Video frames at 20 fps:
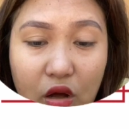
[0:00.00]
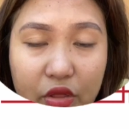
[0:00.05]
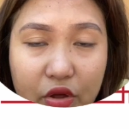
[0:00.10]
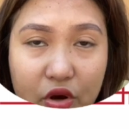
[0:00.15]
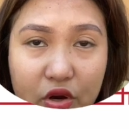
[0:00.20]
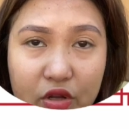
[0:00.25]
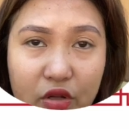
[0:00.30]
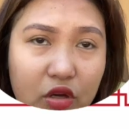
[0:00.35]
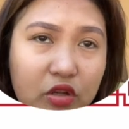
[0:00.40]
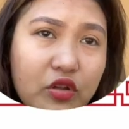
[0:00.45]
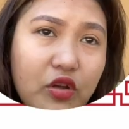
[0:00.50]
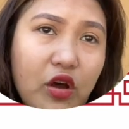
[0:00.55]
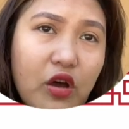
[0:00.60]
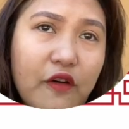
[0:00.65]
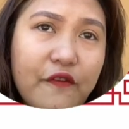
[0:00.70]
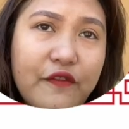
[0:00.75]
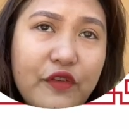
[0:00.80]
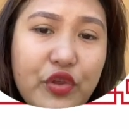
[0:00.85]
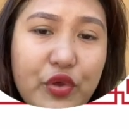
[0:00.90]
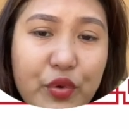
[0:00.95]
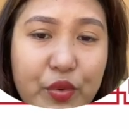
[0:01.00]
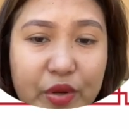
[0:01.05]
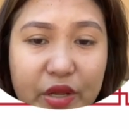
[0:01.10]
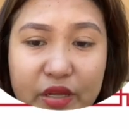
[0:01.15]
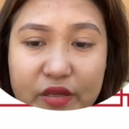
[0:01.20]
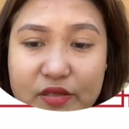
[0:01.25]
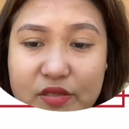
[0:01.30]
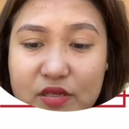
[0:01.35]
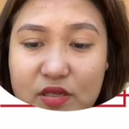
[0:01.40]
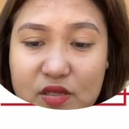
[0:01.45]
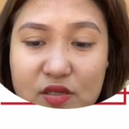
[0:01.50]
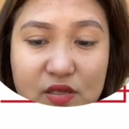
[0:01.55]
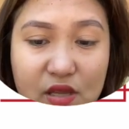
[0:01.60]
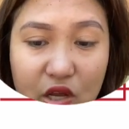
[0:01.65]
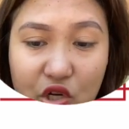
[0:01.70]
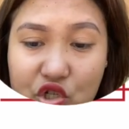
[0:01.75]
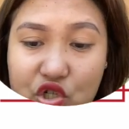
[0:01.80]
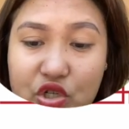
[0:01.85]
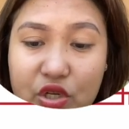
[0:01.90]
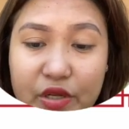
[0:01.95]
there are a lot of units,
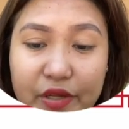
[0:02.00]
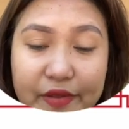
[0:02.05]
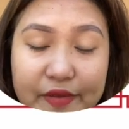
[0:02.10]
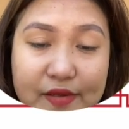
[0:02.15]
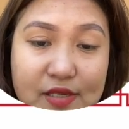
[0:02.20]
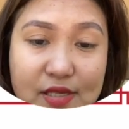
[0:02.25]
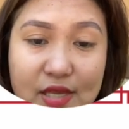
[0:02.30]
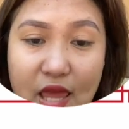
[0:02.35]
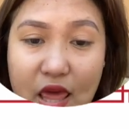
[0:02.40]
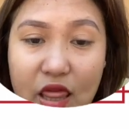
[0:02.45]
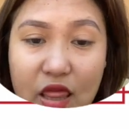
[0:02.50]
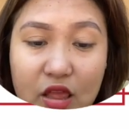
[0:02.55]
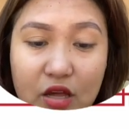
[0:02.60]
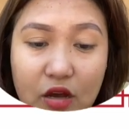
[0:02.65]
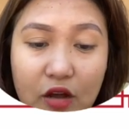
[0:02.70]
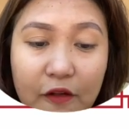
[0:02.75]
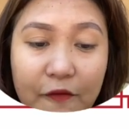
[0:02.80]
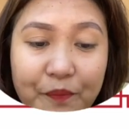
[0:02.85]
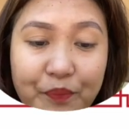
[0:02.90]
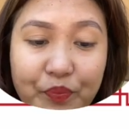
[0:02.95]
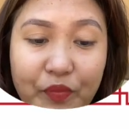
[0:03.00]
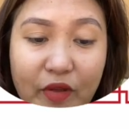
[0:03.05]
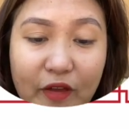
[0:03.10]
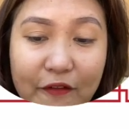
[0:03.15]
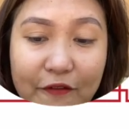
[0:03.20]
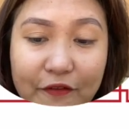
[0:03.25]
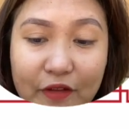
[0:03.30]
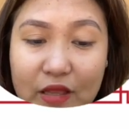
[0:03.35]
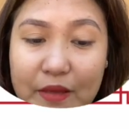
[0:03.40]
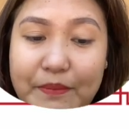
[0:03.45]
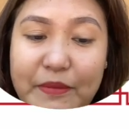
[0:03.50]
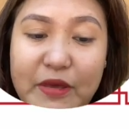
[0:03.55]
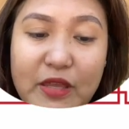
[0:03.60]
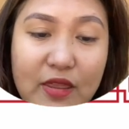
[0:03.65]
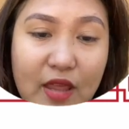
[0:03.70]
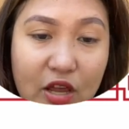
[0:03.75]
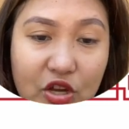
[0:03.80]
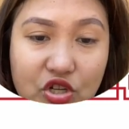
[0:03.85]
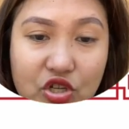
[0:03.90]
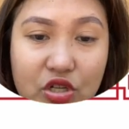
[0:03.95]
sections in the Philippine
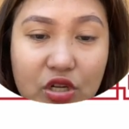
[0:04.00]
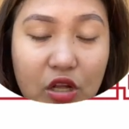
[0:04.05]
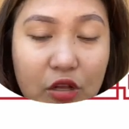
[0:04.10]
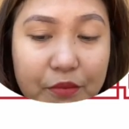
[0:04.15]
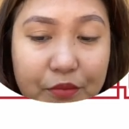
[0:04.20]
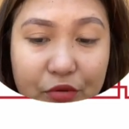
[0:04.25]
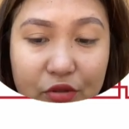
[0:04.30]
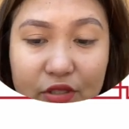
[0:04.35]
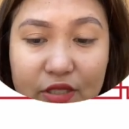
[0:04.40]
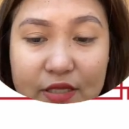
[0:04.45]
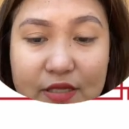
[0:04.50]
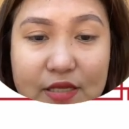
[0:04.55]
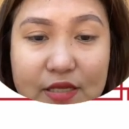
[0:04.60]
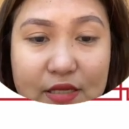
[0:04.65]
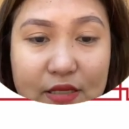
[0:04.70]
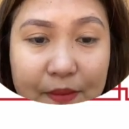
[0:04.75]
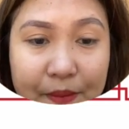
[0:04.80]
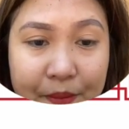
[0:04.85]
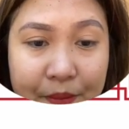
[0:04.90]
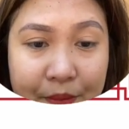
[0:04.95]
National Police.